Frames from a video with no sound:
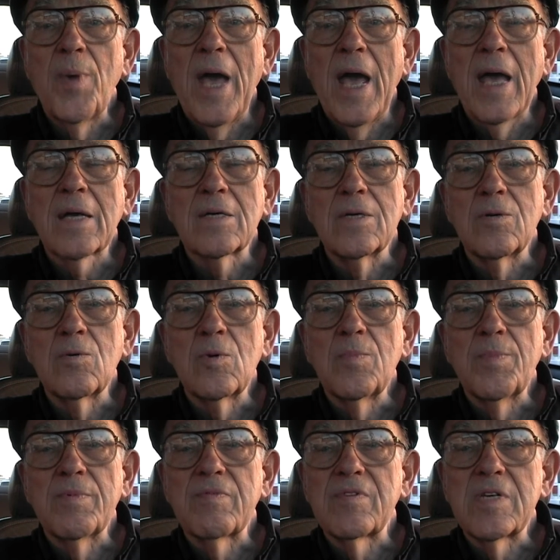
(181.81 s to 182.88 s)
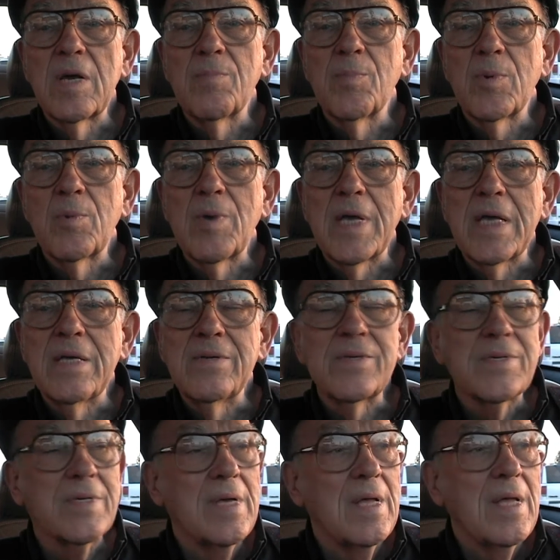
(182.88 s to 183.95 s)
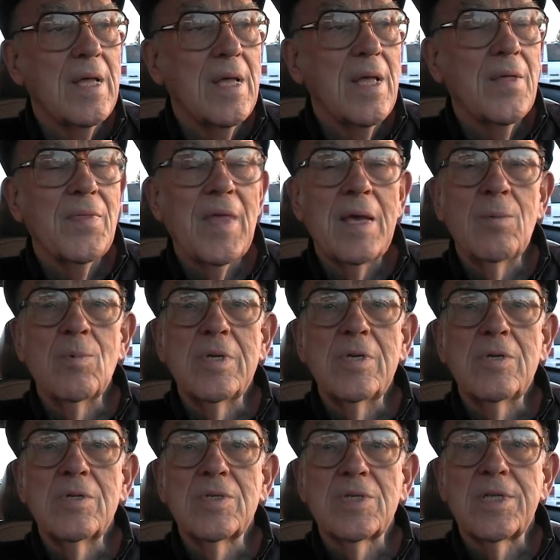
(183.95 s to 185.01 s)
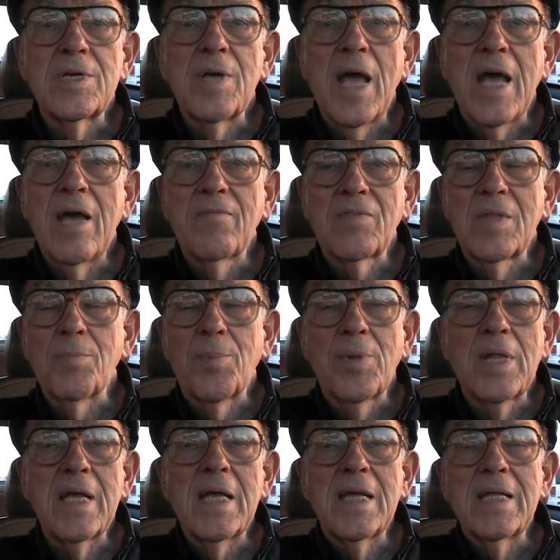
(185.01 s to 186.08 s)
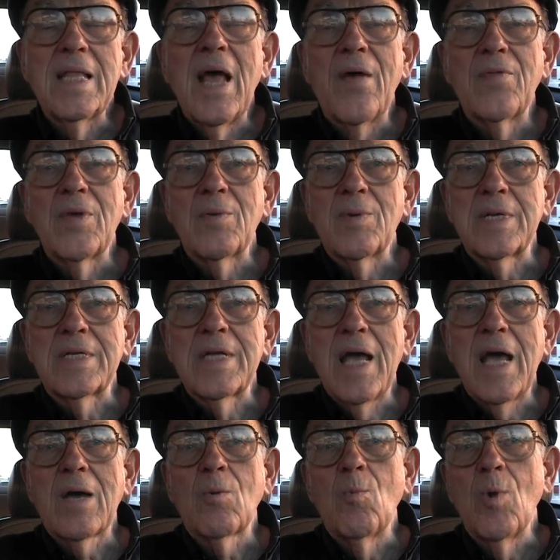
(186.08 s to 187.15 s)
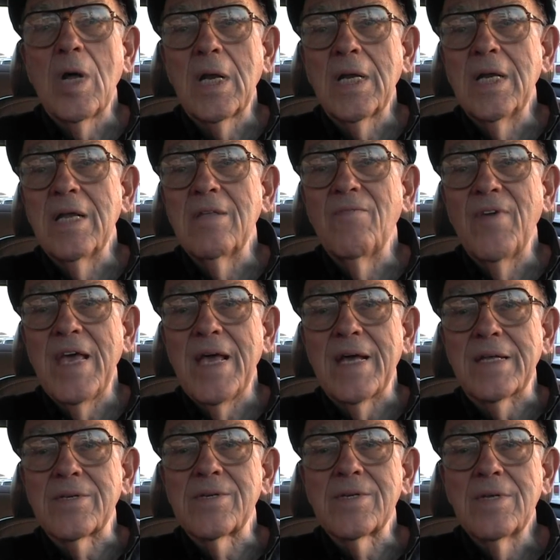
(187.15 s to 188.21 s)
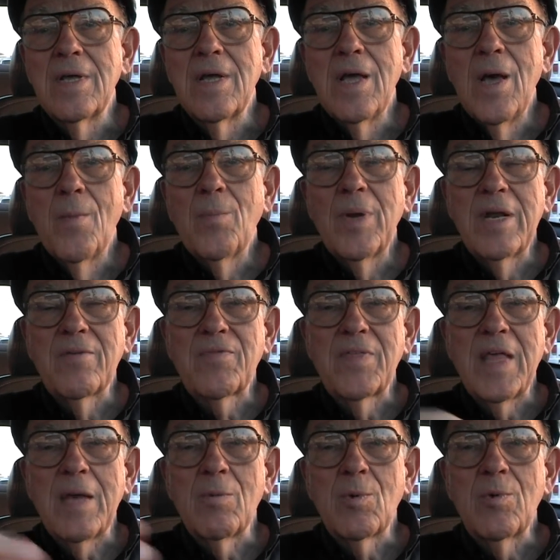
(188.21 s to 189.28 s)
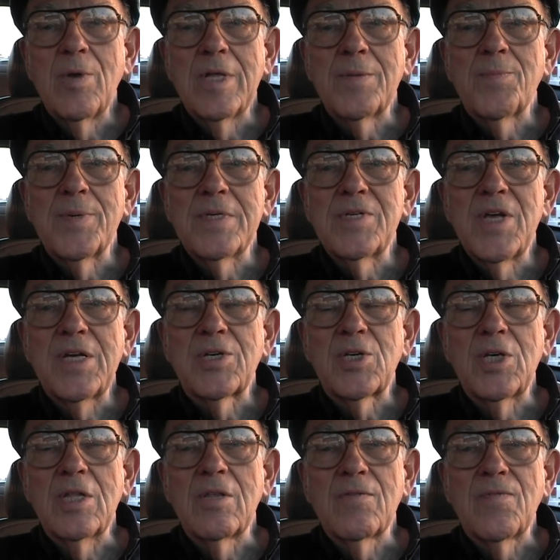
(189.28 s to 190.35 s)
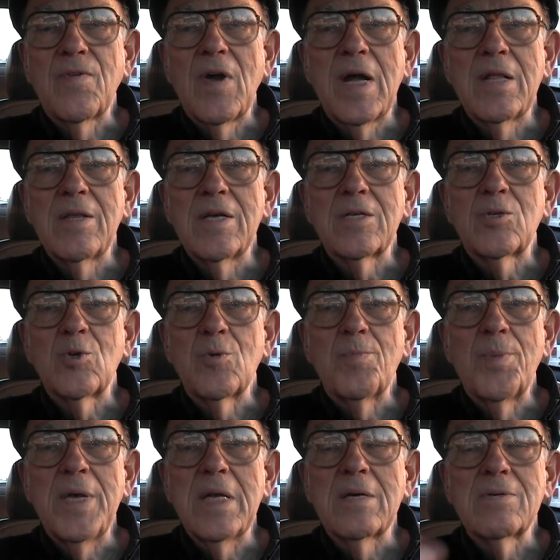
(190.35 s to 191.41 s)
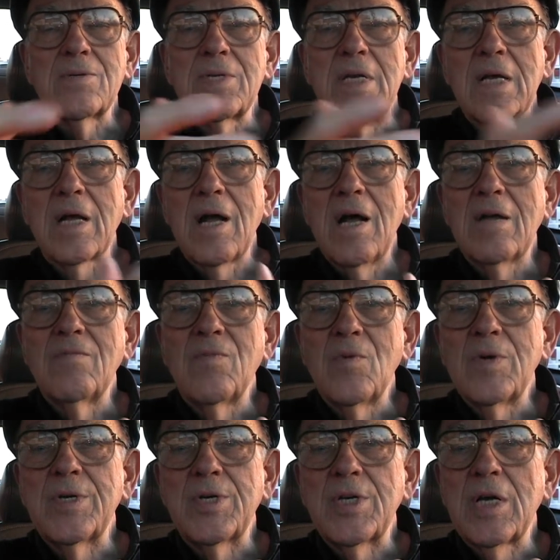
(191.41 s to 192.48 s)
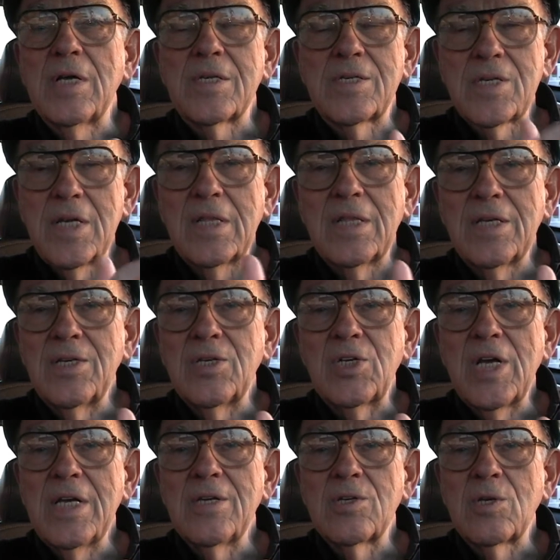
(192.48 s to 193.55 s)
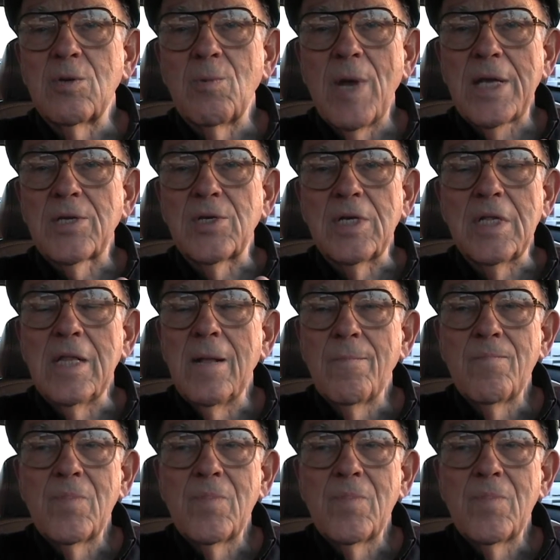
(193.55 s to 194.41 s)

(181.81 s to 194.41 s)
pack, a group of submarines, they would usually have to plan their attack well in advance. But if they were in position to fire their torpedoes and the convoy suddenly changed direction,